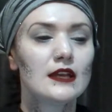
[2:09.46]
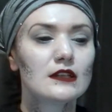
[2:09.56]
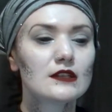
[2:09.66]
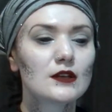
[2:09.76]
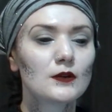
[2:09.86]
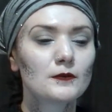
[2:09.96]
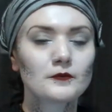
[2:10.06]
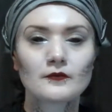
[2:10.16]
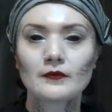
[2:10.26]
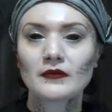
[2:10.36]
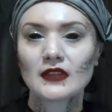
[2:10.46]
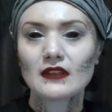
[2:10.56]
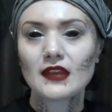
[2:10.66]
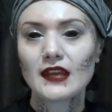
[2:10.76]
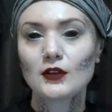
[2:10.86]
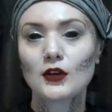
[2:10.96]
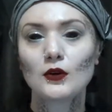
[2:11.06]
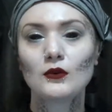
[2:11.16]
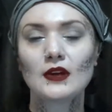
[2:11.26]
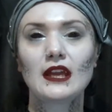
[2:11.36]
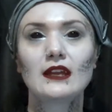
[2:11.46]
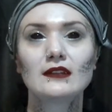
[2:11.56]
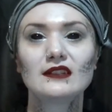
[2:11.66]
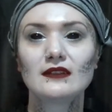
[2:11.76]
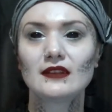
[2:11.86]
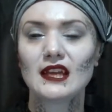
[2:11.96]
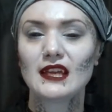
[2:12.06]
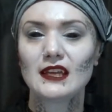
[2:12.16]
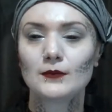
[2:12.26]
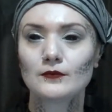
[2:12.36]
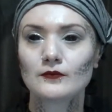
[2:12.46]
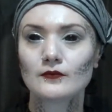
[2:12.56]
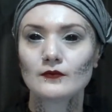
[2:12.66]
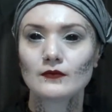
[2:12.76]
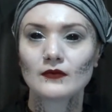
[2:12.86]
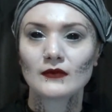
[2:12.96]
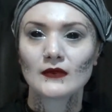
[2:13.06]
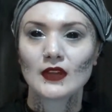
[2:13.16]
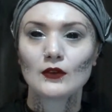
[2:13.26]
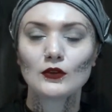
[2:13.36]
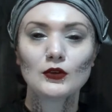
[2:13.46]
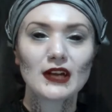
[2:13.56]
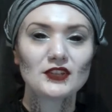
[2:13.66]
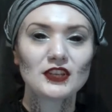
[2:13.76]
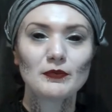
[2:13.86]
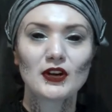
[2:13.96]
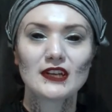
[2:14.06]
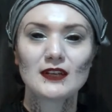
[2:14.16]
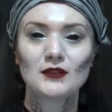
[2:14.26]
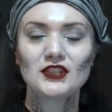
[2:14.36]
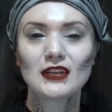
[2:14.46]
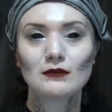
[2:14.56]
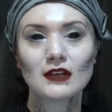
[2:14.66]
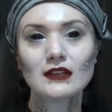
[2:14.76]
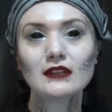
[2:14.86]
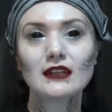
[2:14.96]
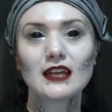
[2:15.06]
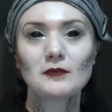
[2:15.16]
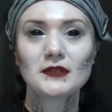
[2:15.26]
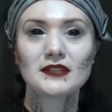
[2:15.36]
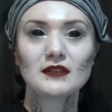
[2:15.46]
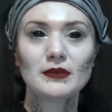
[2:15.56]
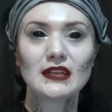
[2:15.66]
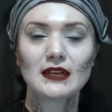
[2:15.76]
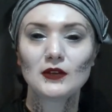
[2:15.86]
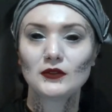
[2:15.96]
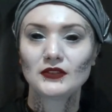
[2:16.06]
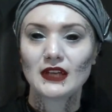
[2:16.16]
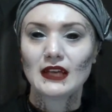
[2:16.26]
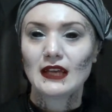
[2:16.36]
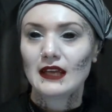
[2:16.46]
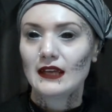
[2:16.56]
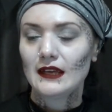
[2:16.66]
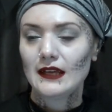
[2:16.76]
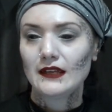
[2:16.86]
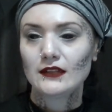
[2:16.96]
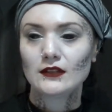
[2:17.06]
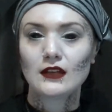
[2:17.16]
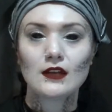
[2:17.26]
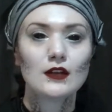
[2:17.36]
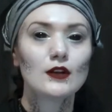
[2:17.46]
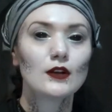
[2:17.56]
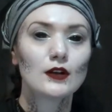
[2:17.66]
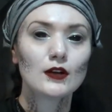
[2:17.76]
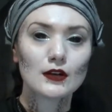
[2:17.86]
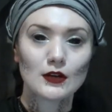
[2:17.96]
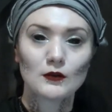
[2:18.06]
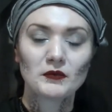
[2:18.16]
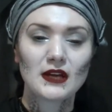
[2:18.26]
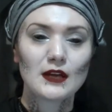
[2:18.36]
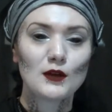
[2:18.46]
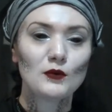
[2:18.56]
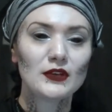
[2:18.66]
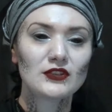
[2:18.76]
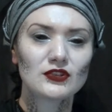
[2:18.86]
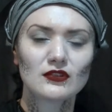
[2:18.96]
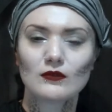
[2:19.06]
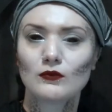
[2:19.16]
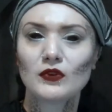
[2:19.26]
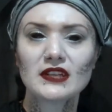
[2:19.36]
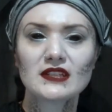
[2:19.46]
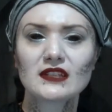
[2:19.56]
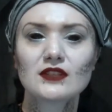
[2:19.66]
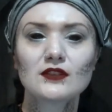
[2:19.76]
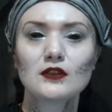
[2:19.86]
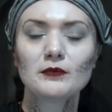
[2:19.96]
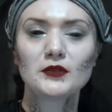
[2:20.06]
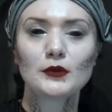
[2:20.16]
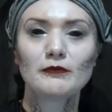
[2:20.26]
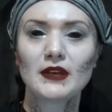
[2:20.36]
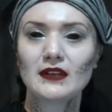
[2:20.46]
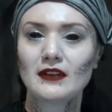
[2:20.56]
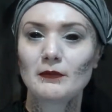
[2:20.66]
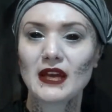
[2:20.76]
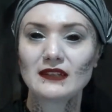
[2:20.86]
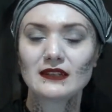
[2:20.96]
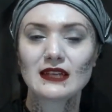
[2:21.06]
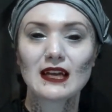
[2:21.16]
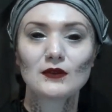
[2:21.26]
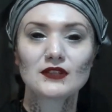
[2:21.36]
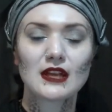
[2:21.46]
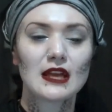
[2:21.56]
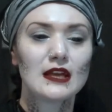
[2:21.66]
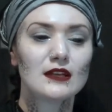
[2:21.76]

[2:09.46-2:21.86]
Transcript: So they go and they crash a party, which ironically happens to be held in her home, which was assumed to have been an abandoned house.